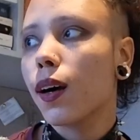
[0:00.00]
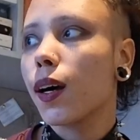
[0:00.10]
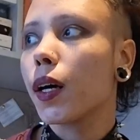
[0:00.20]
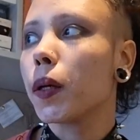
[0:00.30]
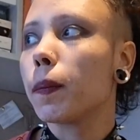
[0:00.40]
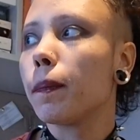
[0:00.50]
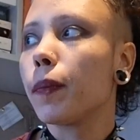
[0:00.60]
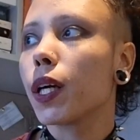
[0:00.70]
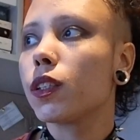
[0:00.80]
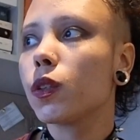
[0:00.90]

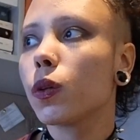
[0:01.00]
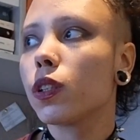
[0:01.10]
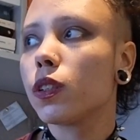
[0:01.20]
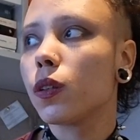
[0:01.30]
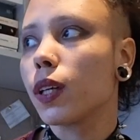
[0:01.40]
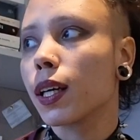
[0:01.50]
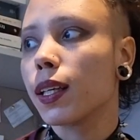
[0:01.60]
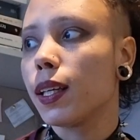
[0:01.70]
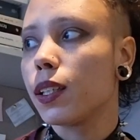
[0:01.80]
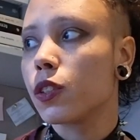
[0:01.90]
I do want to do like a
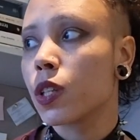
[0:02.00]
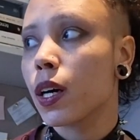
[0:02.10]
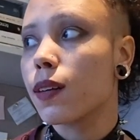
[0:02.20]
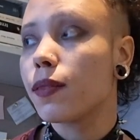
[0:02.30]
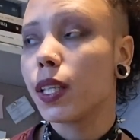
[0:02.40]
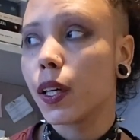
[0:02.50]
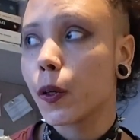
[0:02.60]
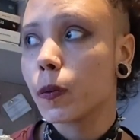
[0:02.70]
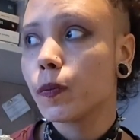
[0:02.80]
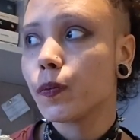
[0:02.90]
knit and chat
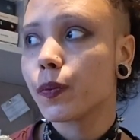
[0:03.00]
video